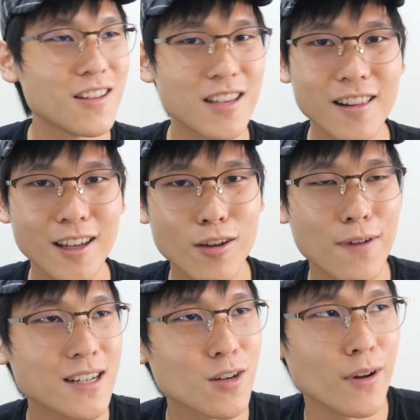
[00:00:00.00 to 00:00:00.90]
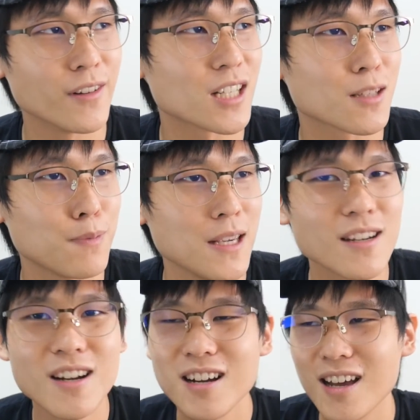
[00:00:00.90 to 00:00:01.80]
you sound like you've actually written a
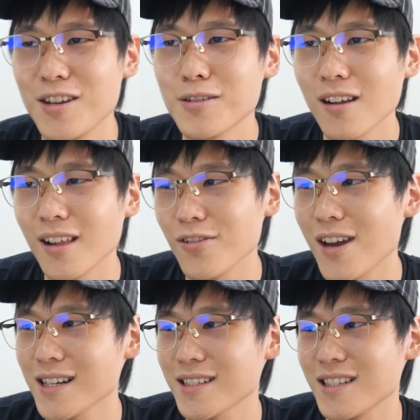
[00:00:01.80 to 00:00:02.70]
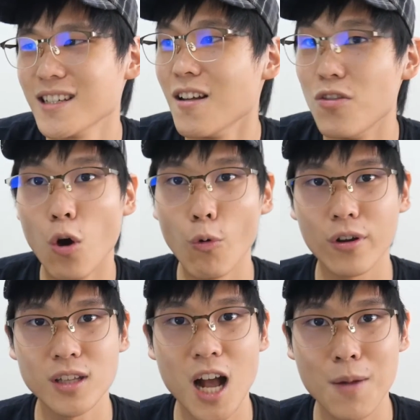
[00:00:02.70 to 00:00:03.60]
speech and you sound like you actually know what
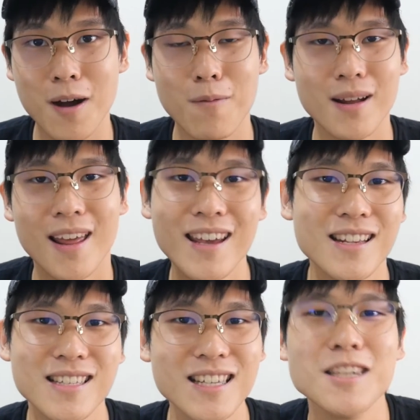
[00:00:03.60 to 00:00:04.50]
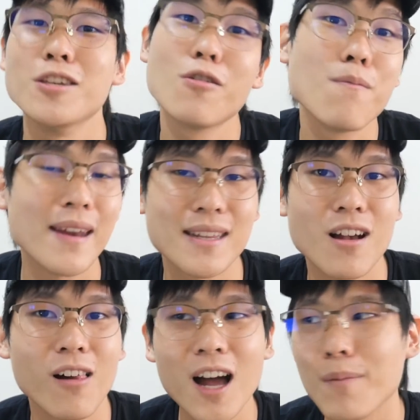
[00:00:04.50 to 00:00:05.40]
you're gonna talk about, but hey, see, you made this
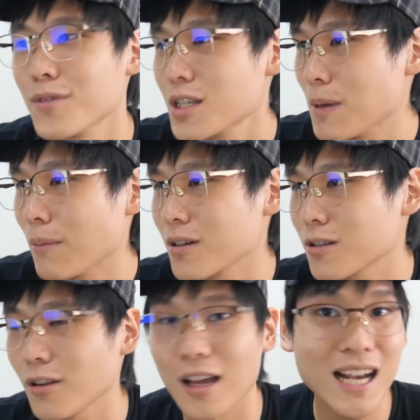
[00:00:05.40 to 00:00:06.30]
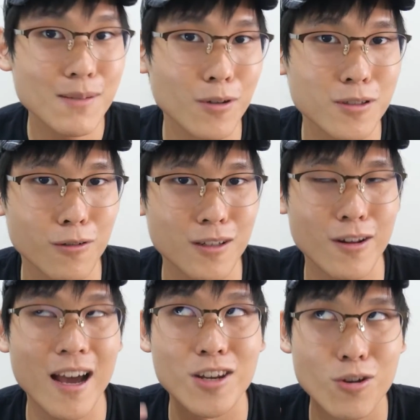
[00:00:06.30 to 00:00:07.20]
all up. You speak more slowly. I spoke slowly so
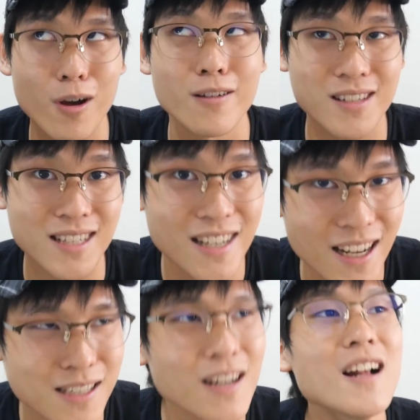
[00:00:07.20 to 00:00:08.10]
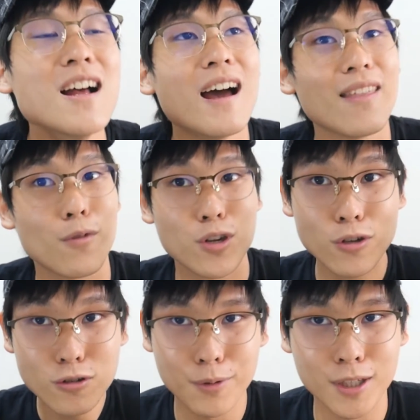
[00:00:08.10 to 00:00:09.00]
that I knew what I was gonna say next. And then when you
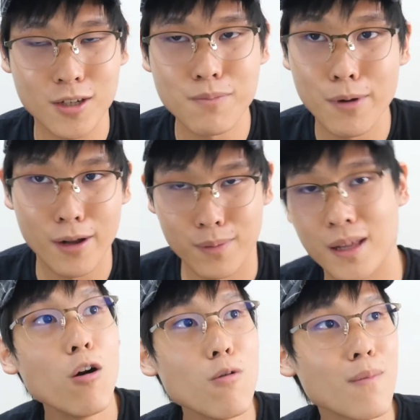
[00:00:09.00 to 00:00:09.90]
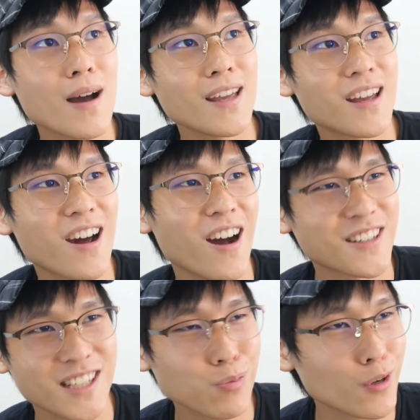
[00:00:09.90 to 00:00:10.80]
use repetition, people are gonna be like, oh my
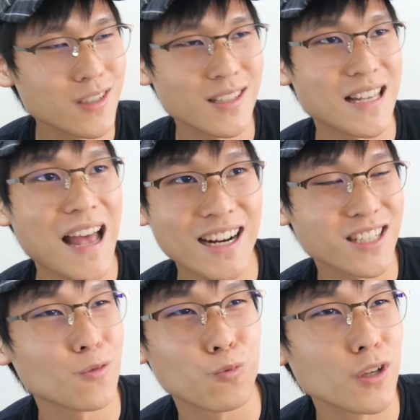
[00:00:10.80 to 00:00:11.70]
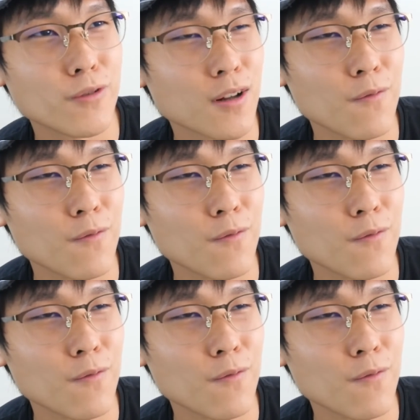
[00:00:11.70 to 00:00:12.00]
gosh, this person is actually really, really